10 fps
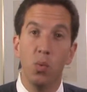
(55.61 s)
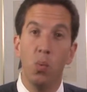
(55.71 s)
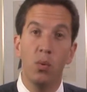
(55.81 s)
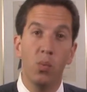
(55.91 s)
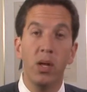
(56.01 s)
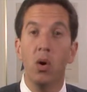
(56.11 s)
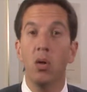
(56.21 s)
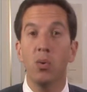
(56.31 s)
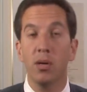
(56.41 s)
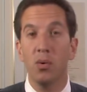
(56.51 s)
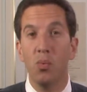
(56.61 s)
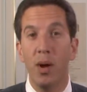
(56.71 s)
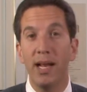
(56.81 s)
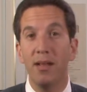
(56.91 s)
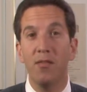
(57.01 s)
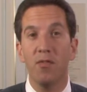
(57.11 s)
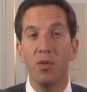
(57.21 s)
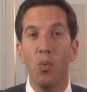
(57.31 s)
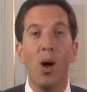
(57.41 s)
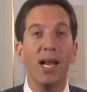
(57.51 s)
When we all were waiting for
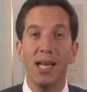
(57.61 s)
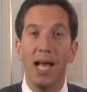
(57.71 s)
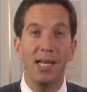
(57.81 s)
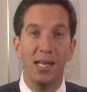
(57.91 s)
the white knight